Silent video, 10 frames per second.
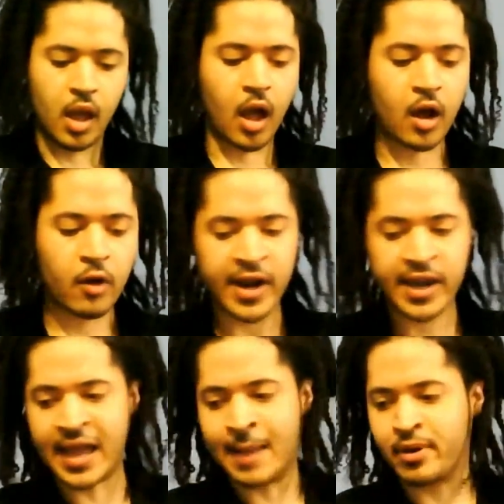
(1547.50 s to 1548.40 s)
All right,
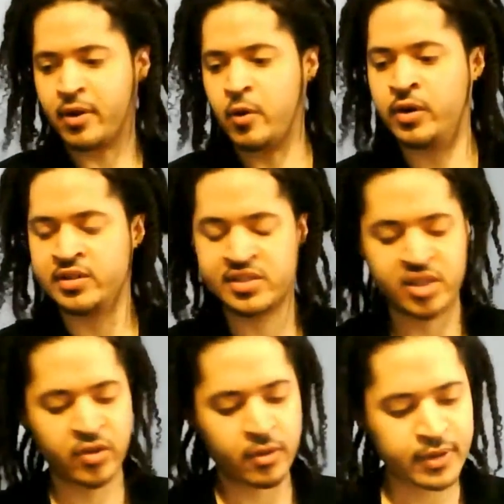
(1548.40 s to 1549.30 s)
Capricorn.
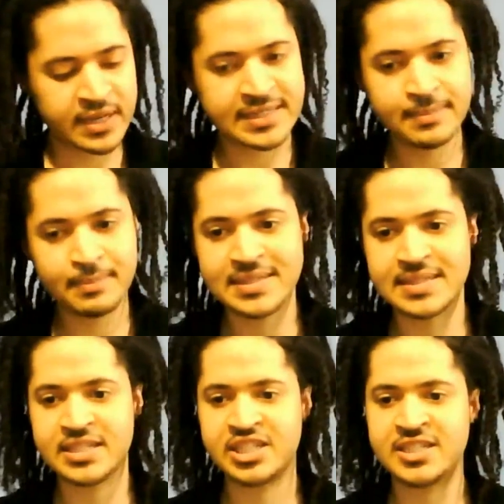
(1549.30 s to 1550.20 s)
So the present
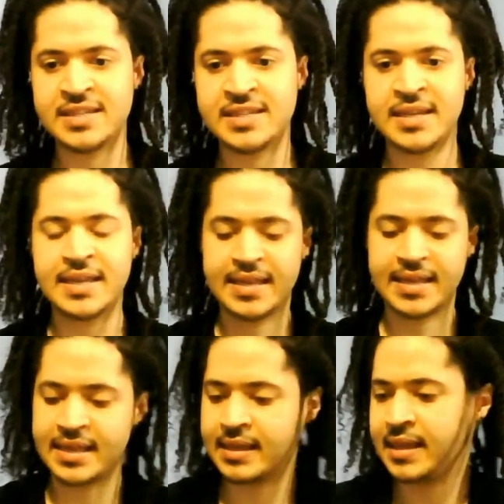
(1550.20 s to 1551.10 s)
position
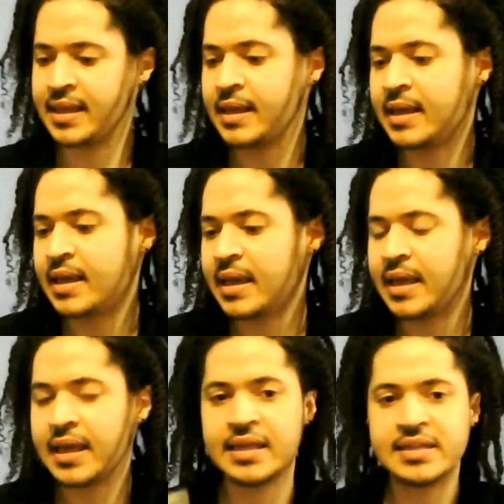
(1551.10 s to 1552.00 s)

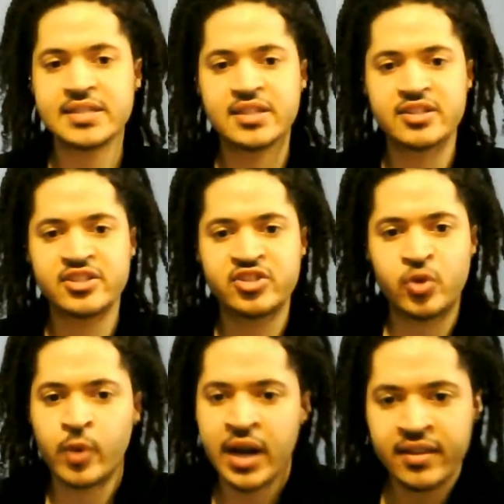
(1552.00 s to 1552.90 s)
is the
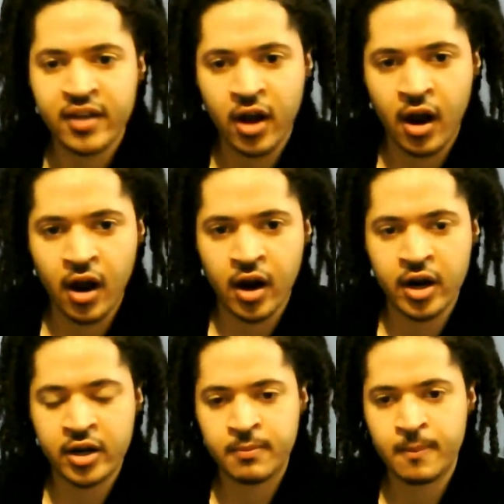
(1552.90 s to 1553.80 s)
Strength
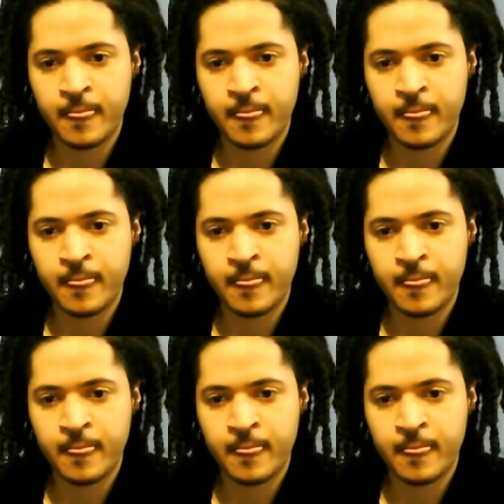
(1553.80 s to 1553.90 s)
card.